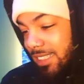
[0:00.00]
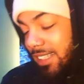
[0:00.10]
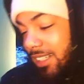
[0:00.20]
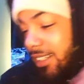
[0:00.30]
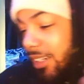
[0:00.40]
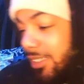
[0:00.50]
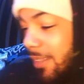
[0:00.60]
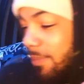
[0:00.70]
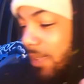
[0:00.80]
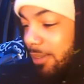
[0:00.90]

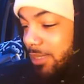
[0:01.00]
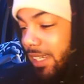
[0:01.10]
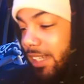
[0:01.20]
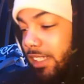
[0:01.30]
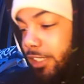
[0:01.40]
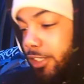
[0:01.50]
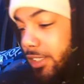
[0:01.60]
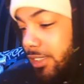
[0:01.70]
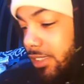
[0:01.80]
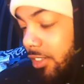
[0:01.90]
Yunggoth, I'm saying cleared
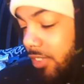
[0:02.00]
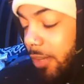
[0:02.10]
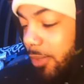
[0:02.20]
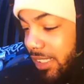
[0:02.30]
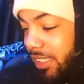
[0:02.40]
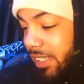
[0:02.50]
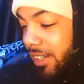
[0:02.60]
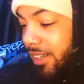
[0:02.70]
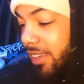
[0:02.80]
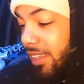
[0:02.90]
and stuff. It was
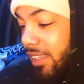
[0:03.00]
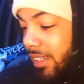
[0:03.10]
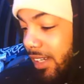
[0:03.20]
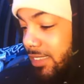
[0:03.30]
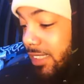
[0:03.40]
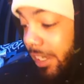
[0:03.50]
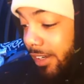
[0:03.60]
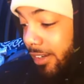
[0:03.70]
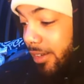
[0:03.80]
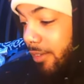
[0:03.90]
clear Guts
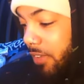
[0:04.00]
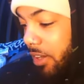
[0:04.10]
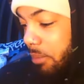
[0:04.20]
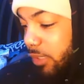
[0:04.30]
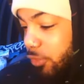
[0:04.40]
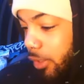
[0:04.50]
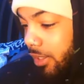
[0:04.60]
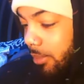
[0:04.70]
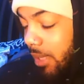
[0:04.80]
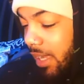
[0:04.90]
cared very much for
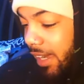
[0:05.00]
him.